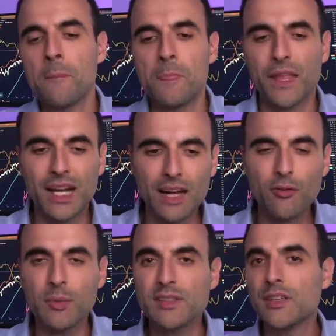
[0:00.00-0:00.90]
the
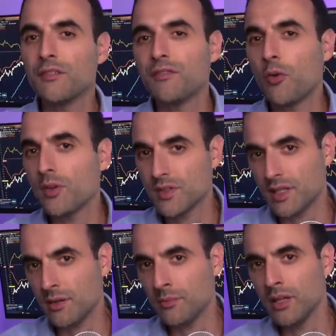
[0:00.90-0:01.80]
governments can force
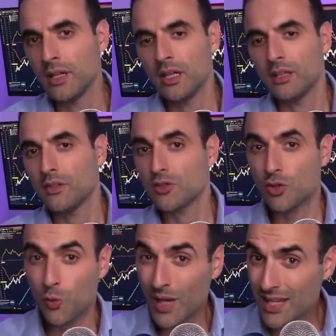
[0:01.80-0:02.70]
them to
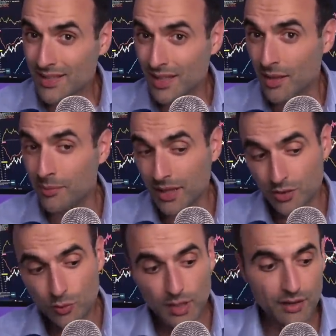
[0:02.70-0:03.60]
squeeze them and
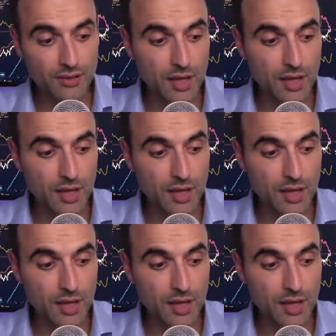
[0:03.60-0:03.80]
do whatever they